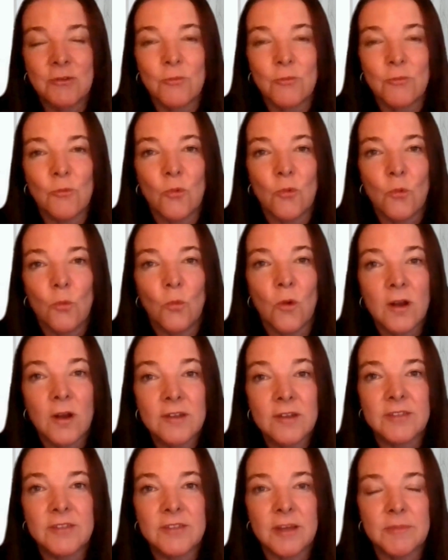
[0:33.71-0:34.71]
And one
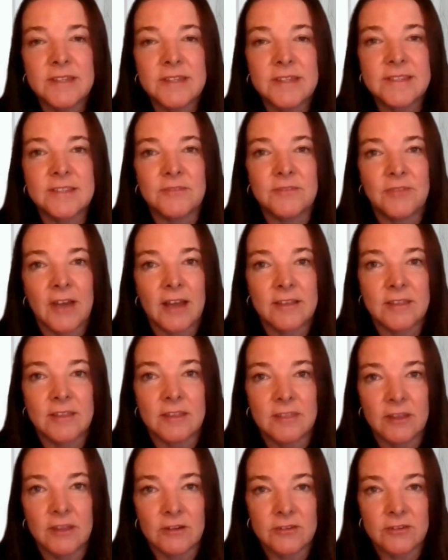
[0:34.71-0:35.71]
of them is the fact
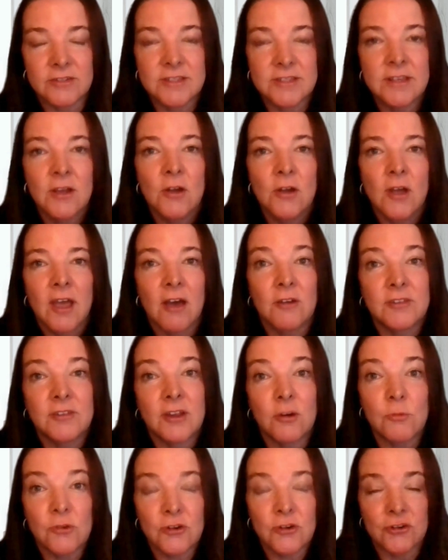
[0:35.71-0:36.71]
that there's
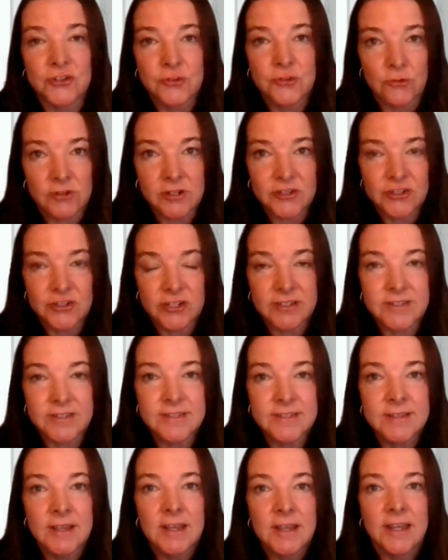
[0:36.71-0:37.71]
healthcare worker
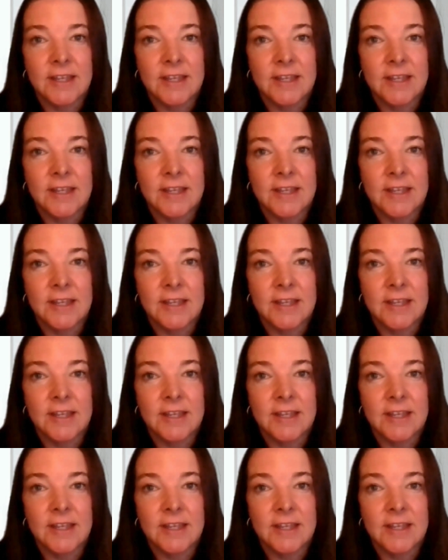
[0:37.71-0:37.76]
shortages.